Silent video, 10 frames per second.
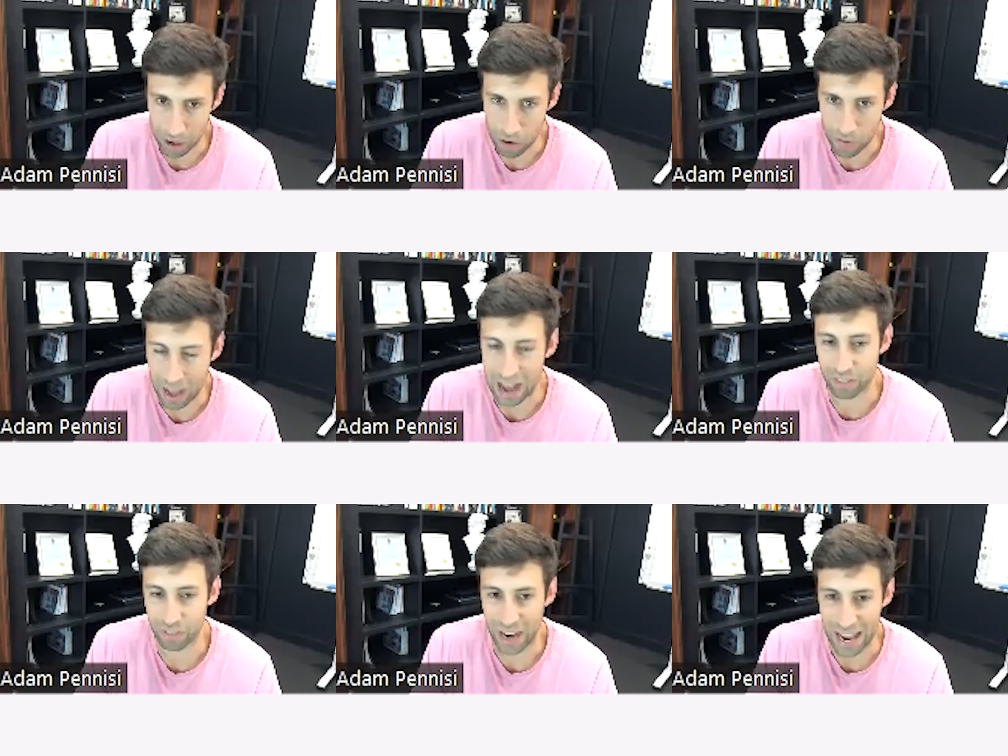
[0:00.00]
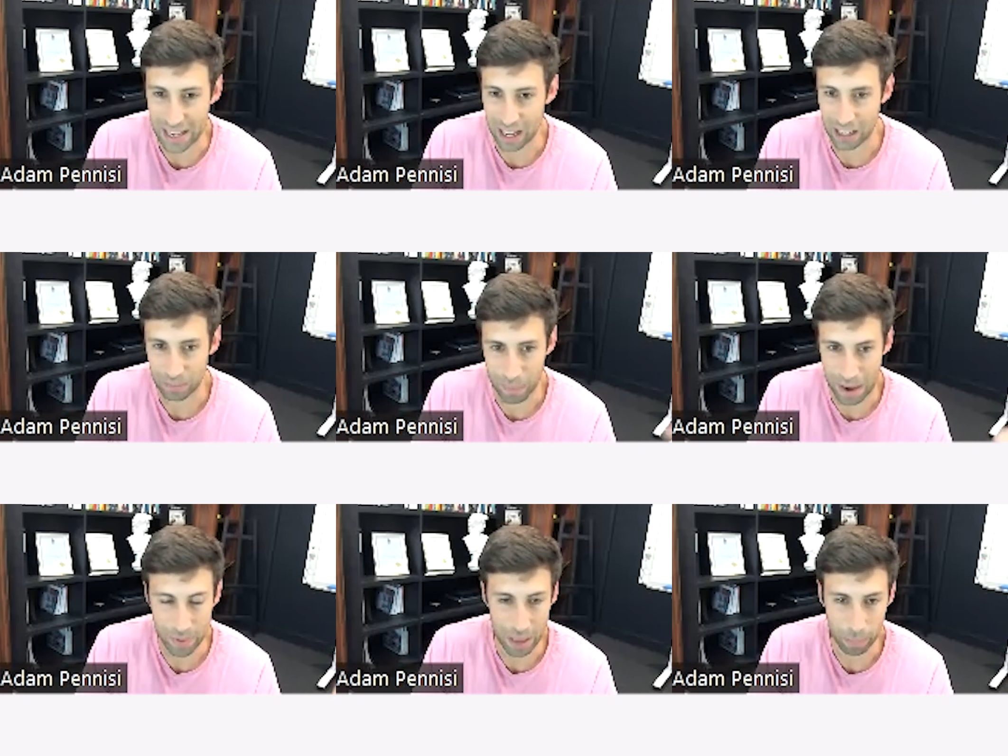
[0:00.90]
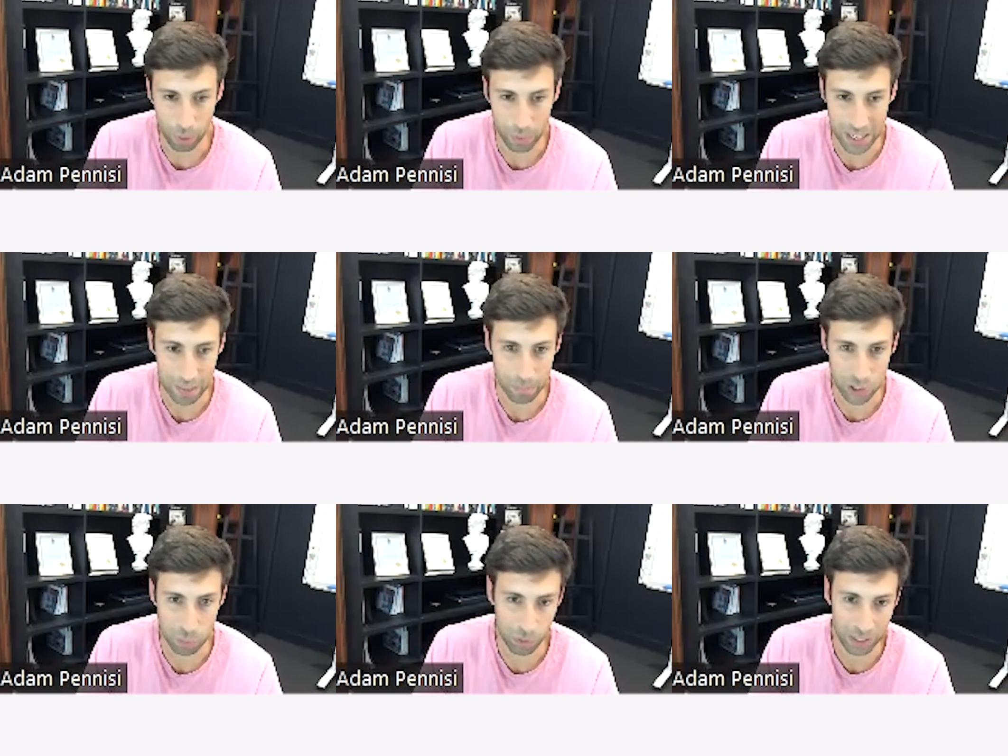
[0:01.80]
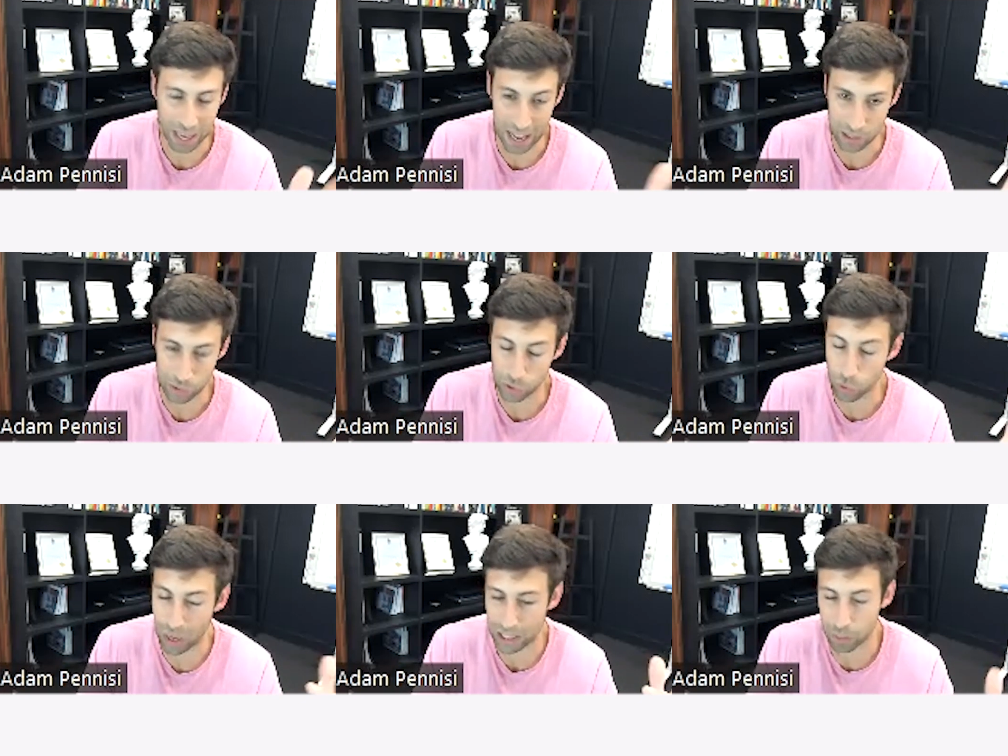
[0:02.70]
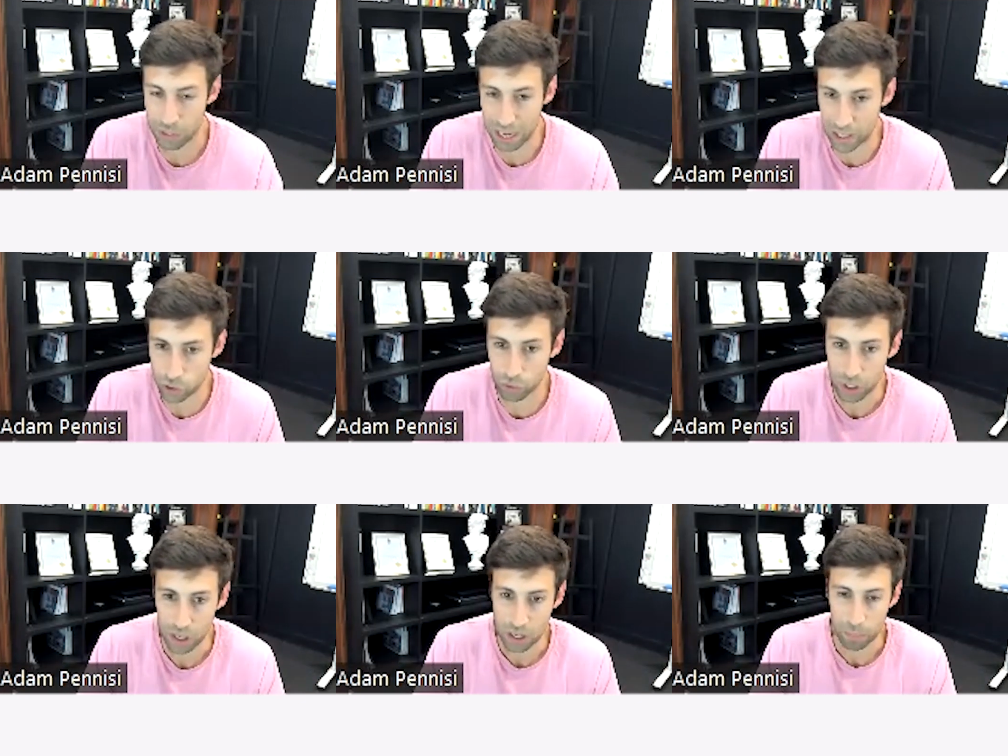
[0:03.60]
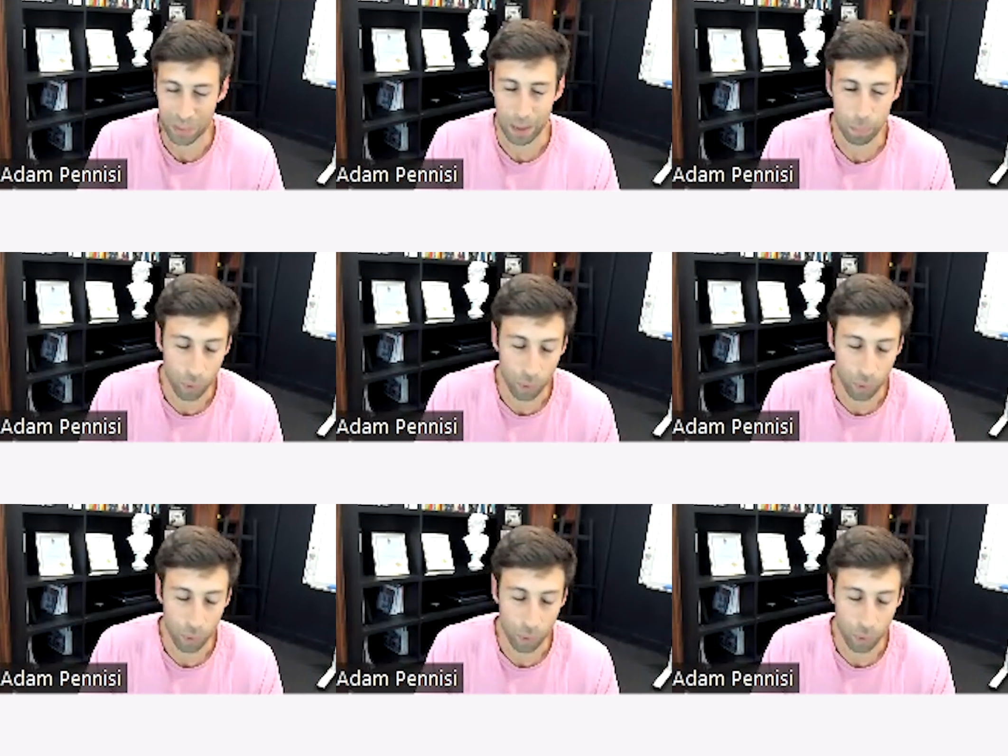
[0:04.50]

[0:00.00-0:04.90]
over half an acre. Maybe that property can be split. The house looks quite substantial. But that